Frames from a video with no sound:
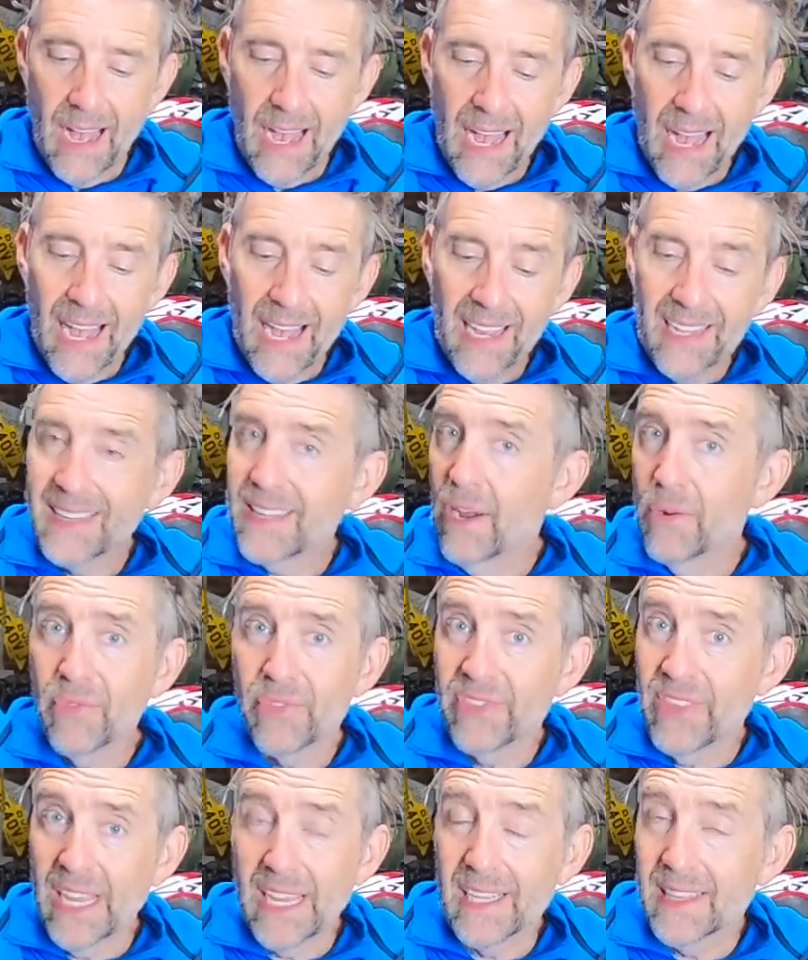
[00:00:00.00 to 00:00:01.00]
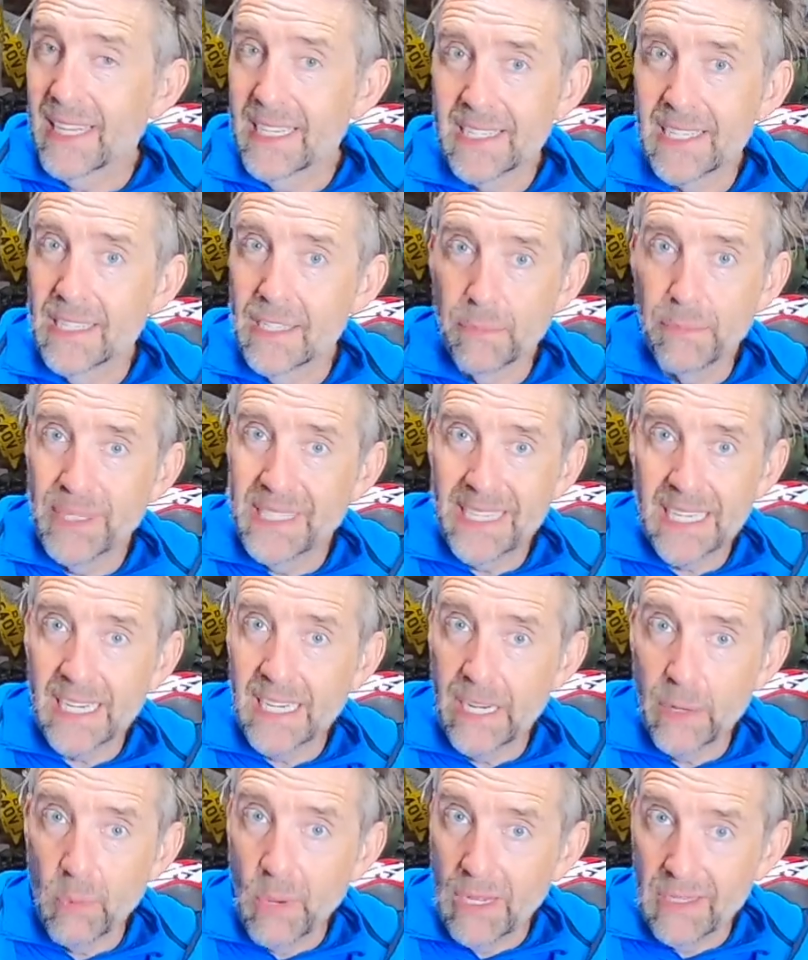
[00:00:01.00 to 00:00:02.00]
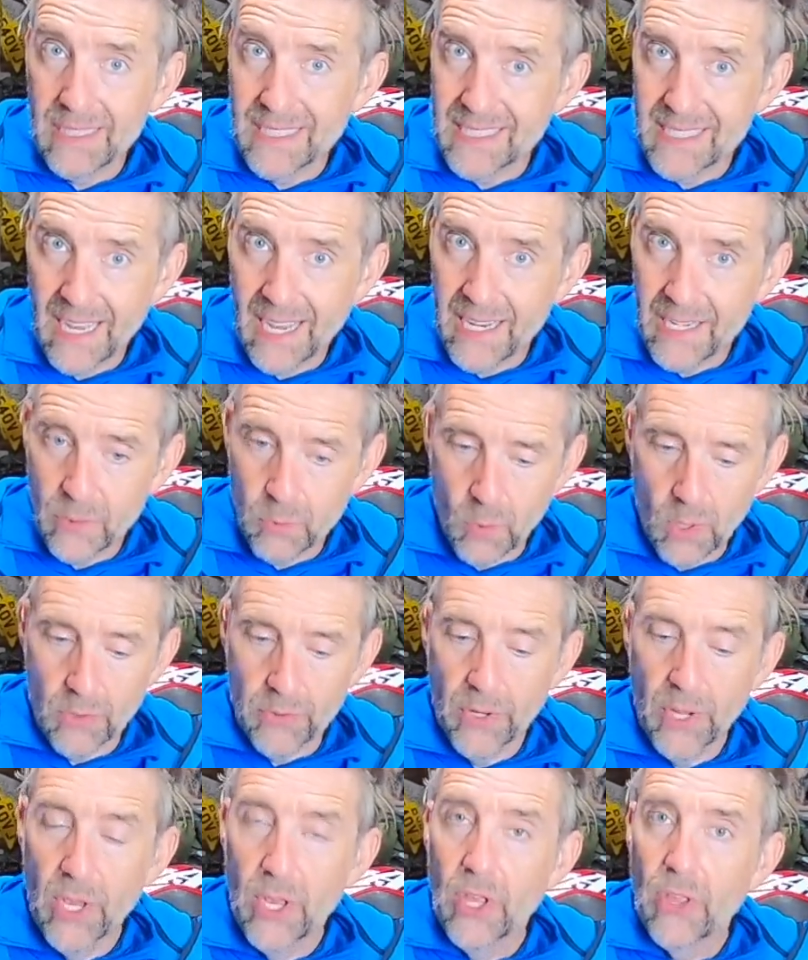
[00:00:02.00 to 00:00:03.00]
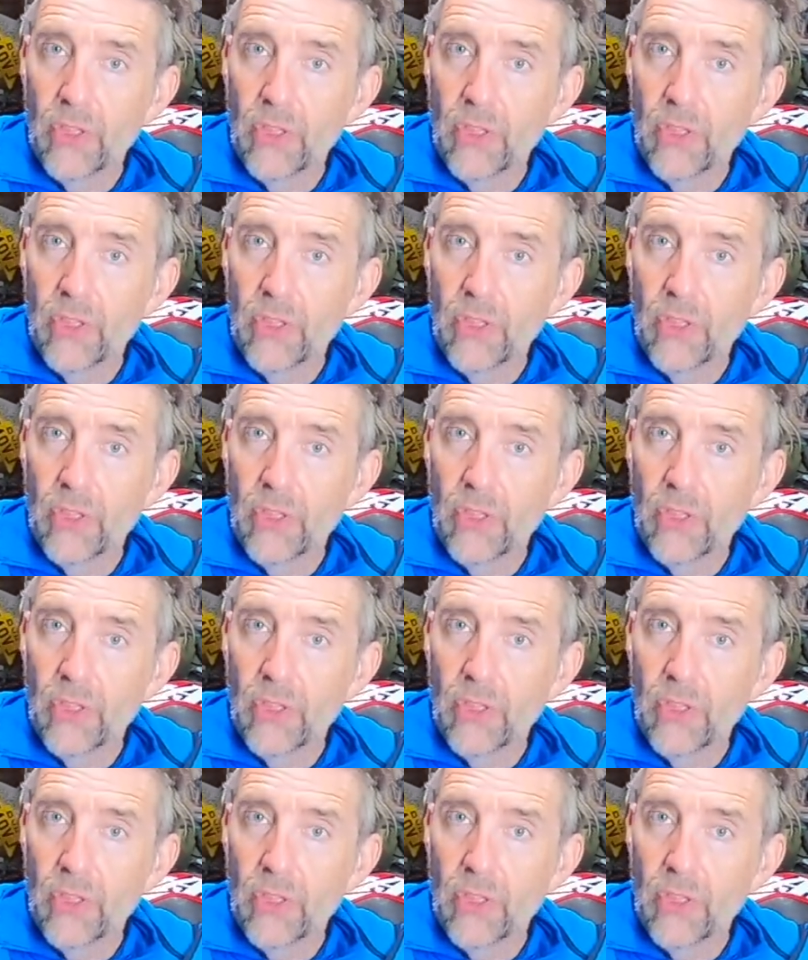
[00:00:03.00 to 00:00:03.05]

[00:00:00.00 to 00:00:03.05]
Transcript: I don't think this is a particularly well designed one.